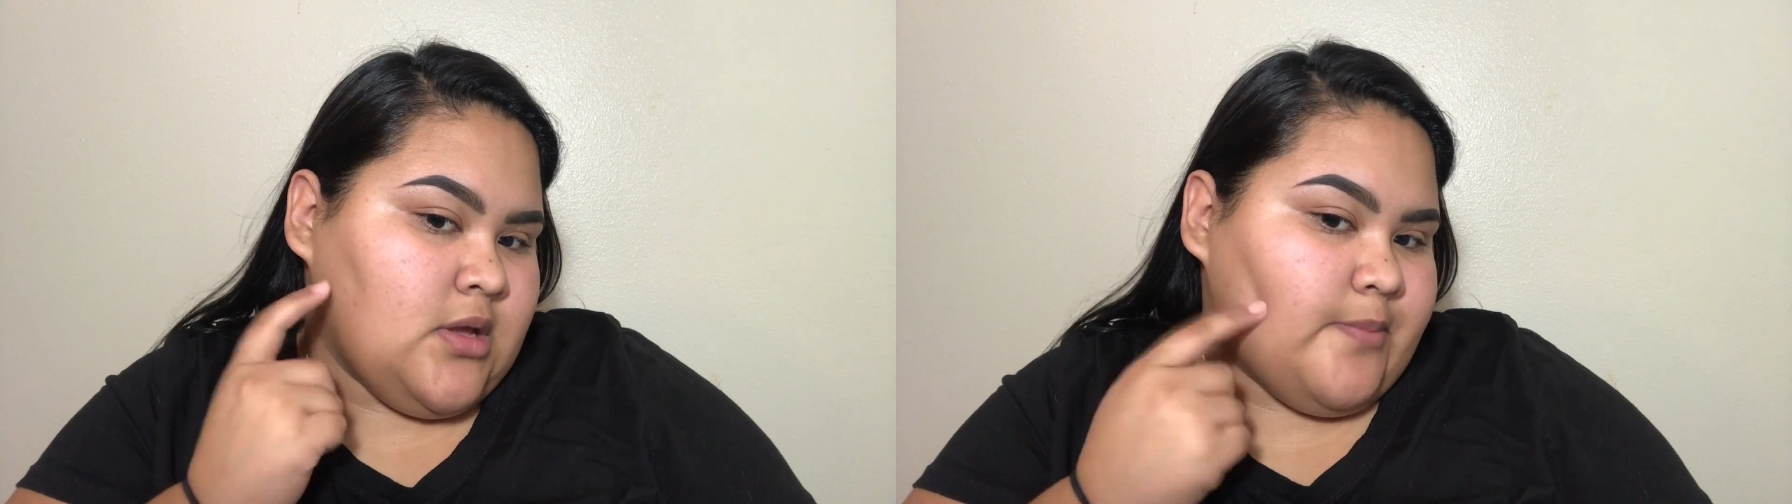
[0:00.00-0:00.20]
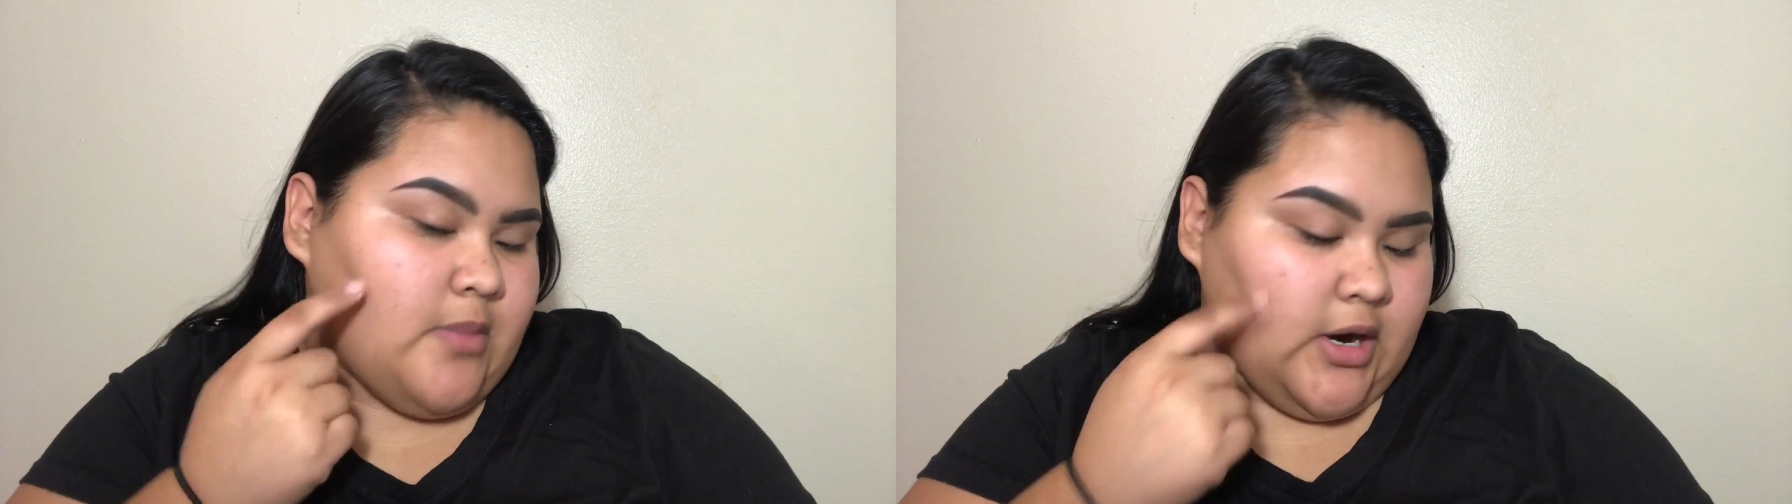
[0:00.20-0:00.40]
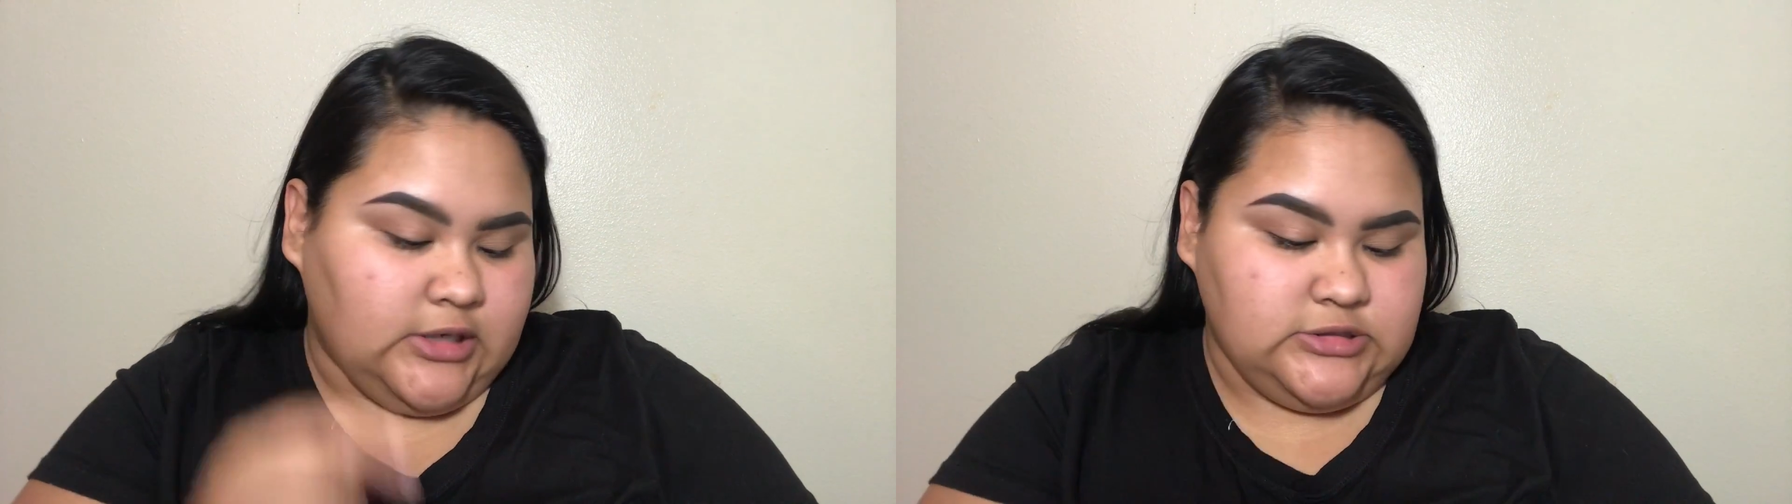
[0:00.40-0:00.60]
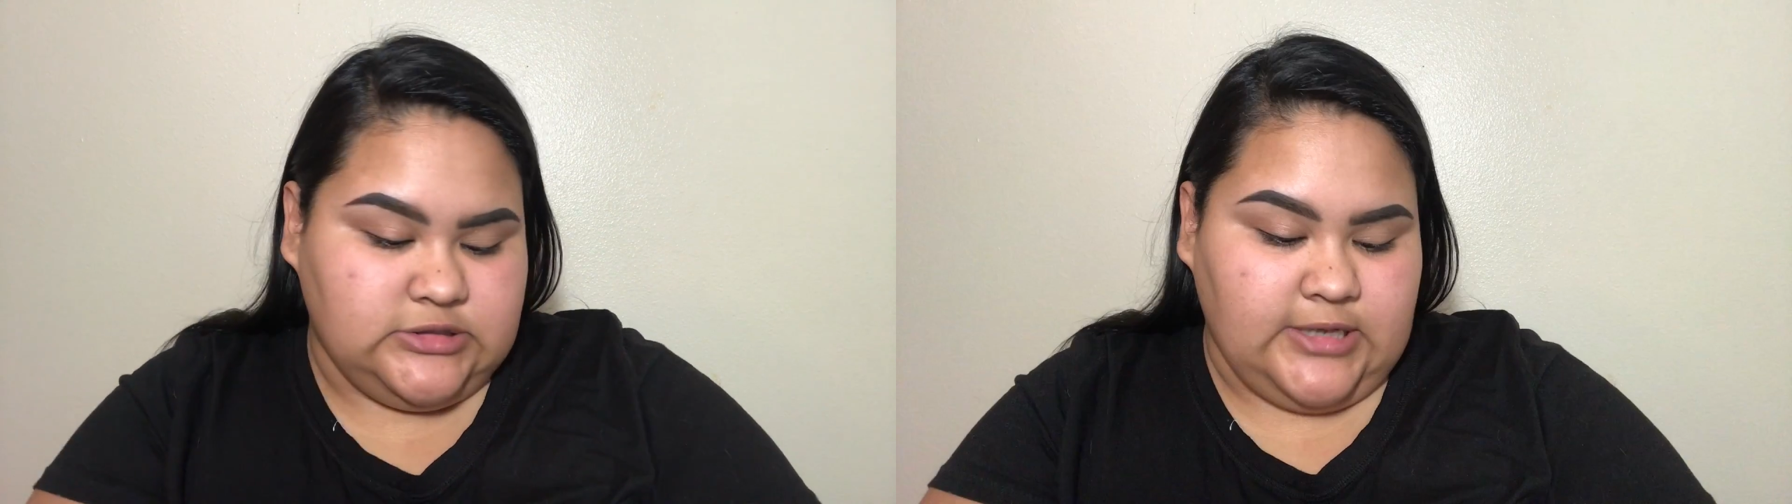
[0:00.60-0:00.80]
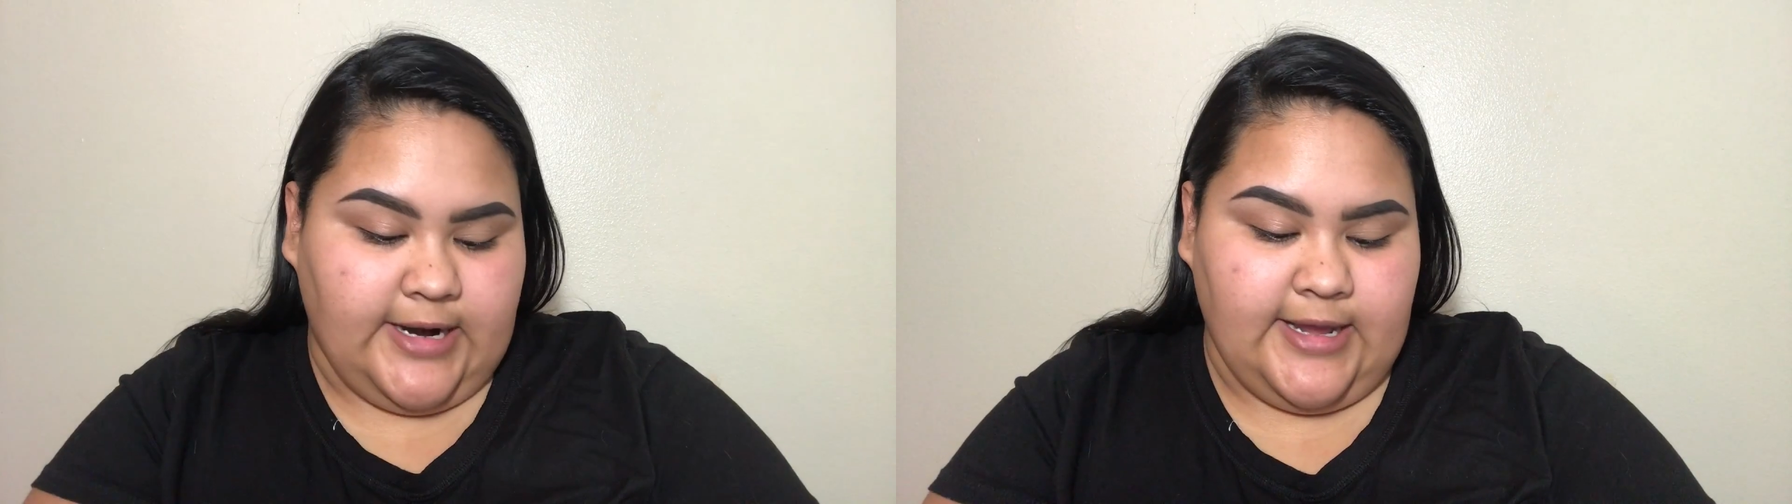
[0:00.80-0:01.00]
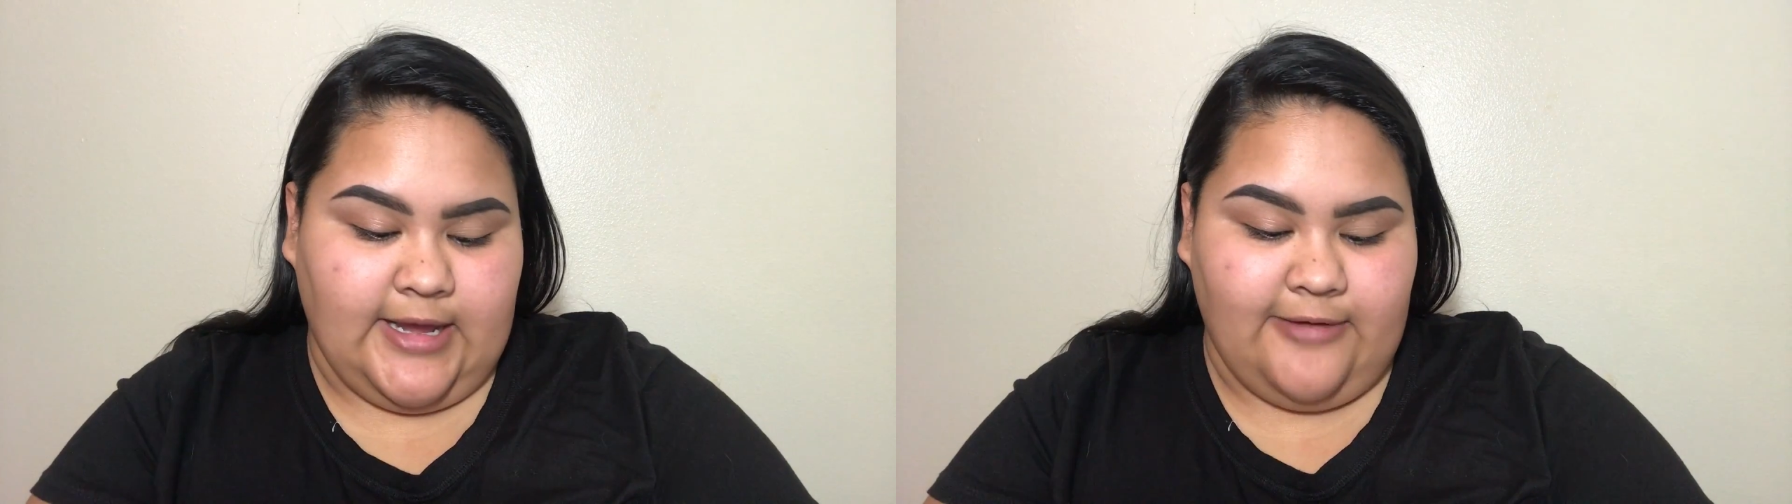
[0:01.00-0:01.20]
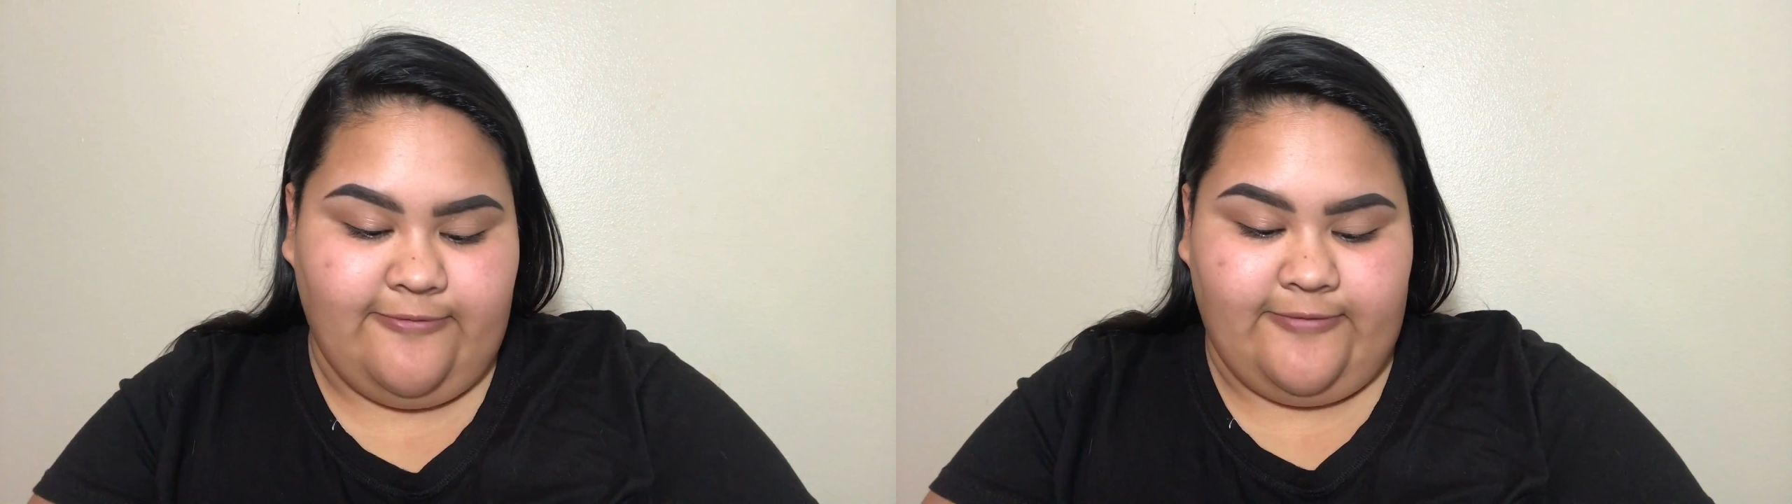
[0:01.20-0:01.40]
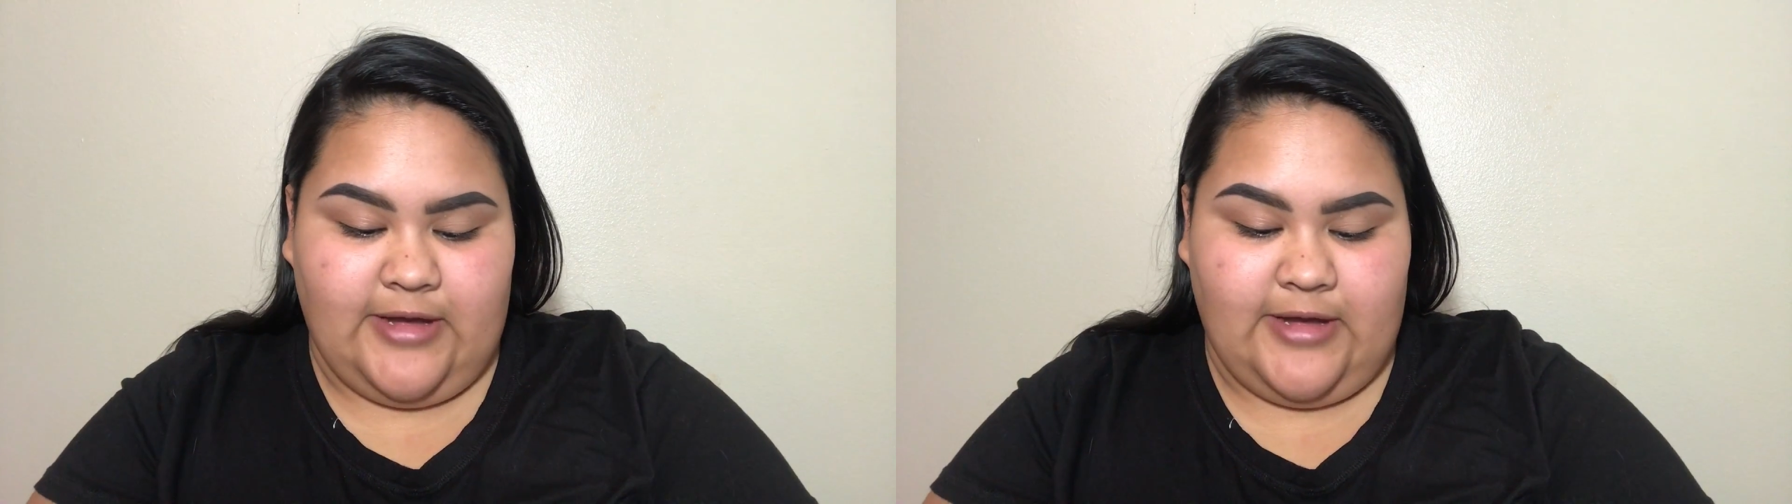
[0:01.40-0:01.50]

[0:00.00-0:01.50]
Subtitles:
marks that I have.